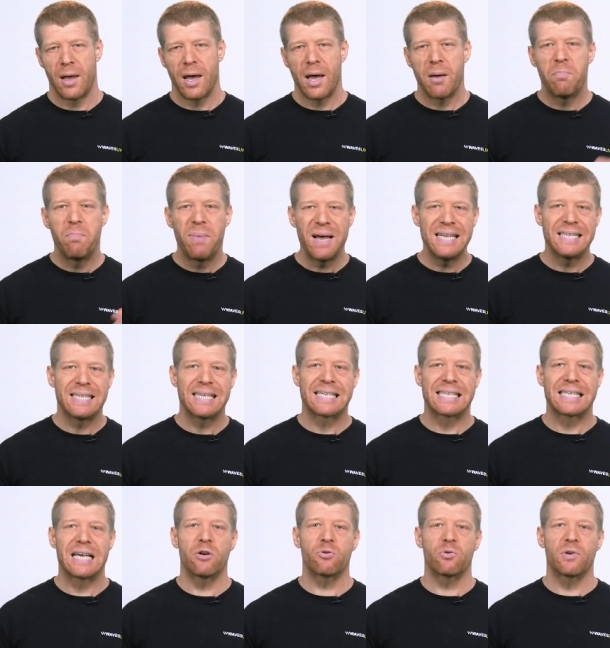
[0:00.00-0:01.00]
A basic
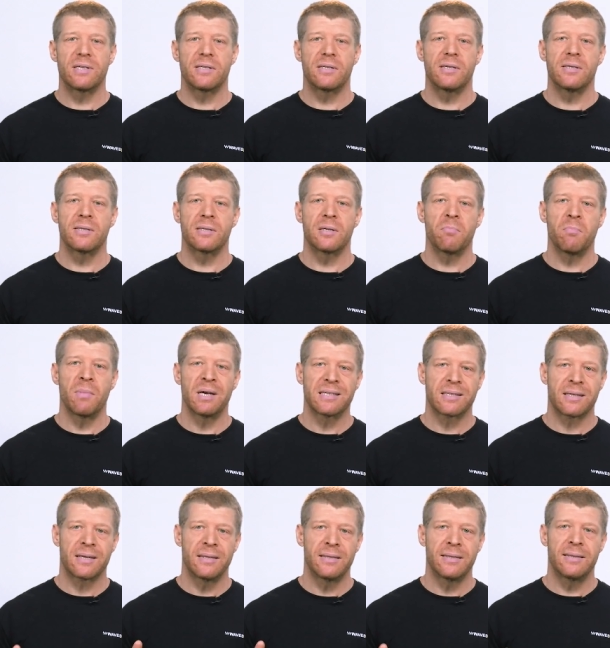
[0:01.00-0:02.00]
SoundGrid system
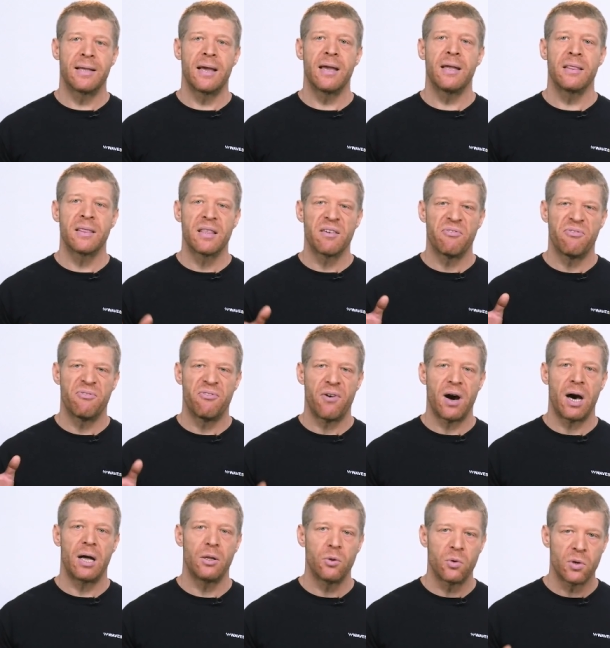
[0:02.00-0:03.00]
must contain the
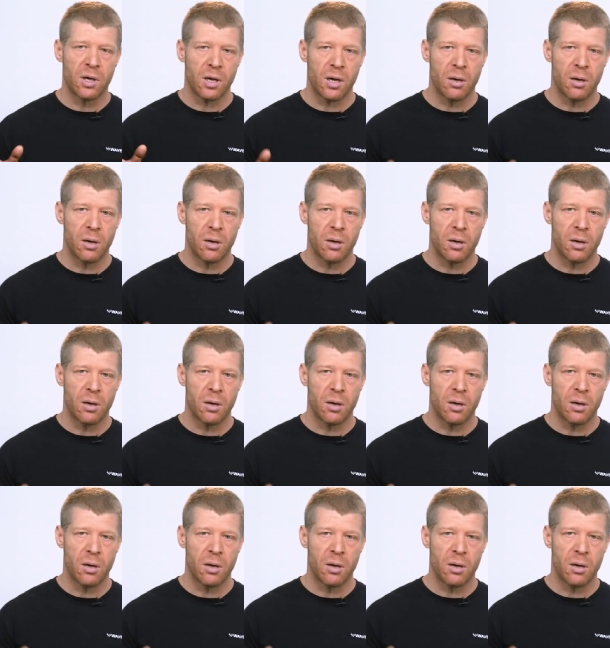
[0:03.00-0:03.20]
following